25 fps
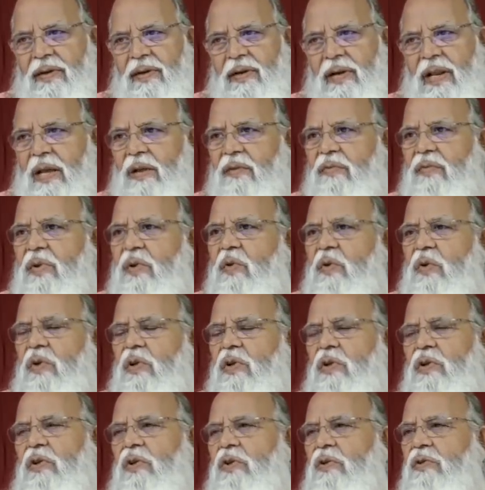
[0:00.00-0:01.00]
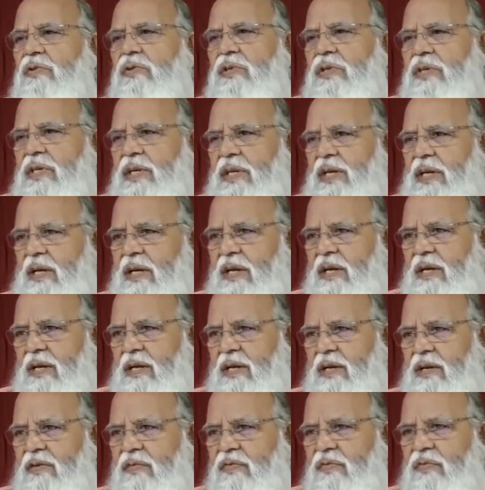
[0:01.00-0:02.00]
Like we go to university,
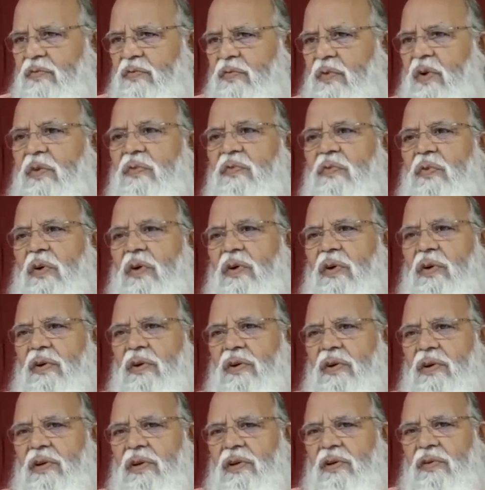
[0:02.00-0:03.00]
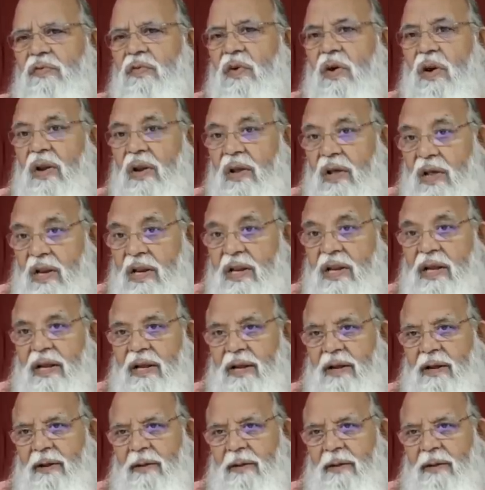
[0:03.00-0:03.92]
what for? For learning.